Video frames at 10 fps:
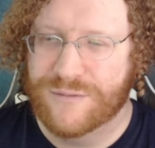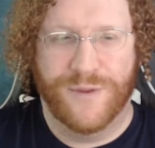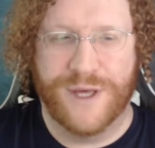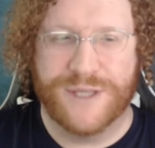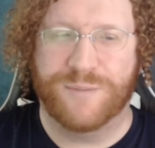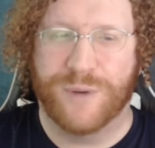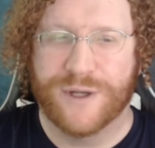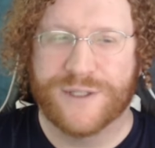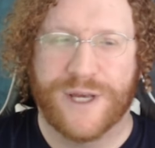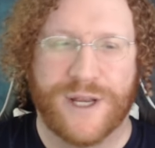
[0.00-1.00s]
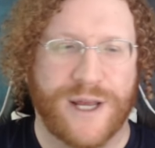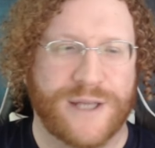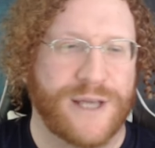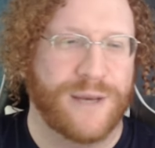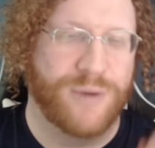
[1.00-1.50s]
This person
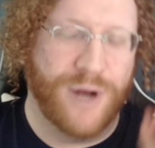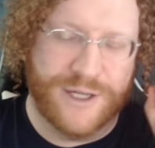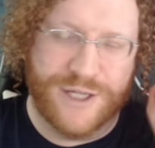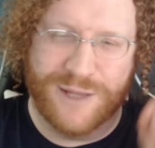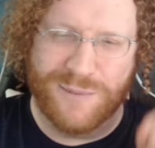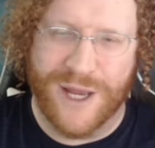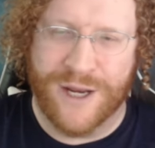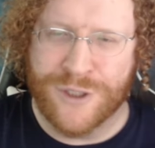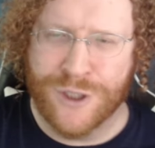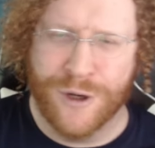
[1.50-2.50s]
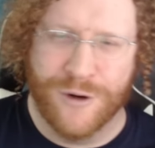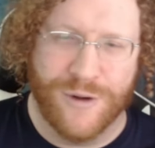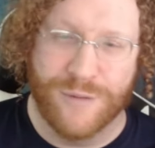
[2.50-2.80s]
is a project manager who